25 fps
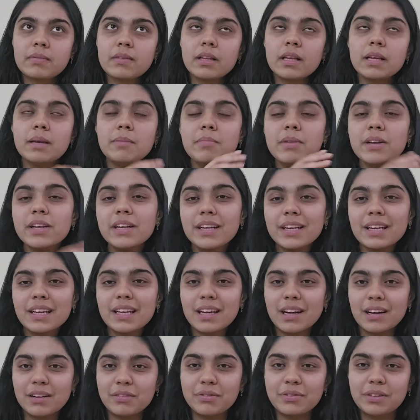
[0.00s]
Immediately
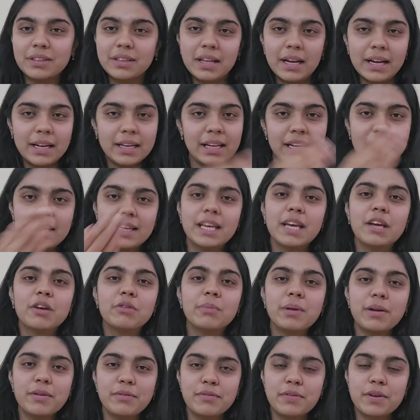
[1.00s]
after that, I gave
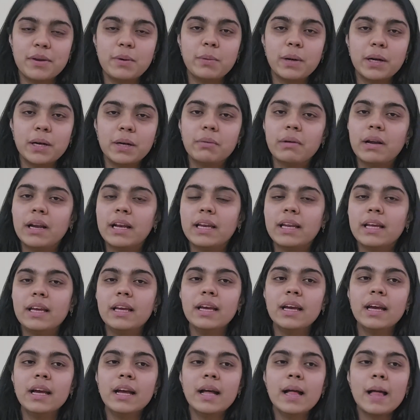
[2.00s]
my free
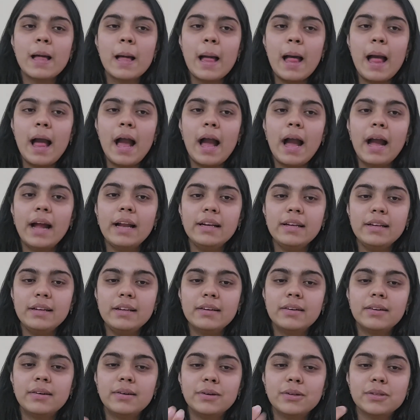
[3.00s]
120. And
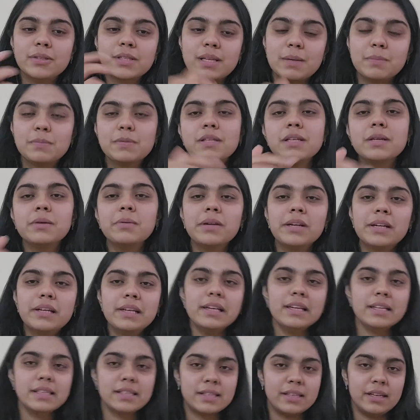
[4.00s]
subsequently,
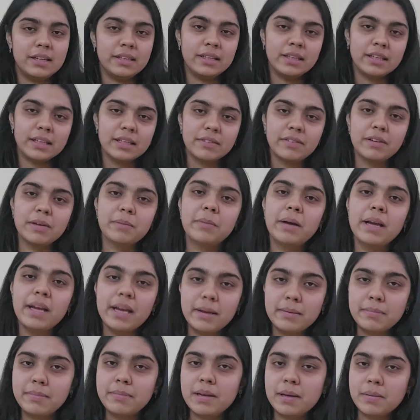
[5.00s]
I started giving my
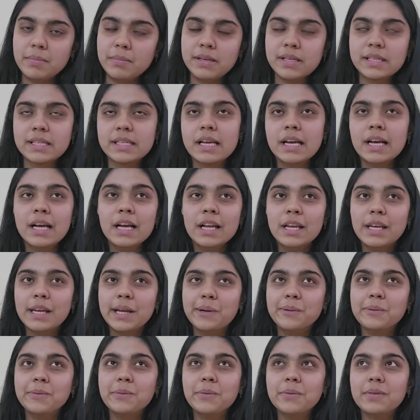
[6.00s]
NBMEs.
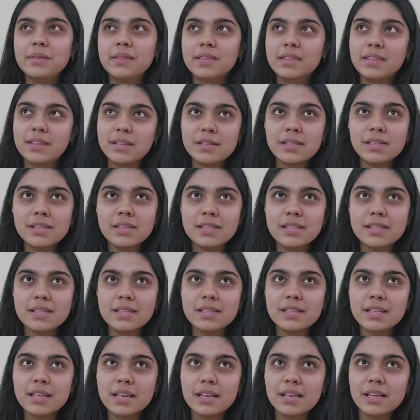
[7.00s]
Now, this
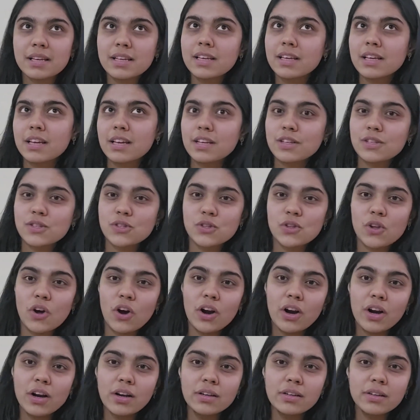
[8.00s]
is
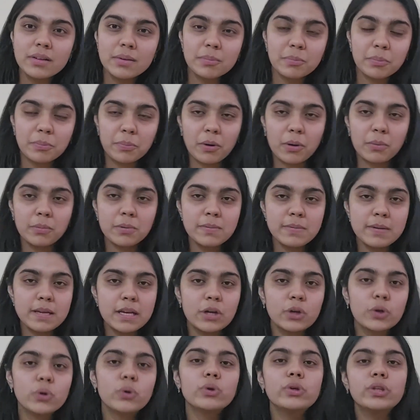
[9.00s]
not probably a
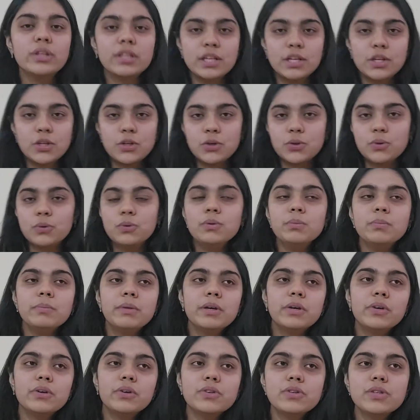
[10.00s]
good thing to do
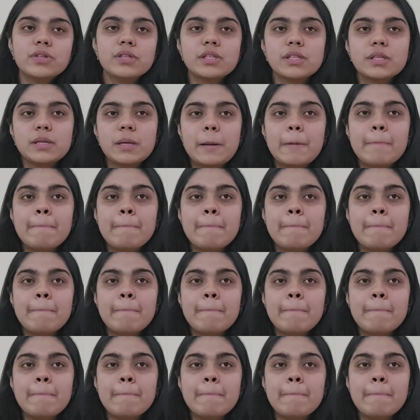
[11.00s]
because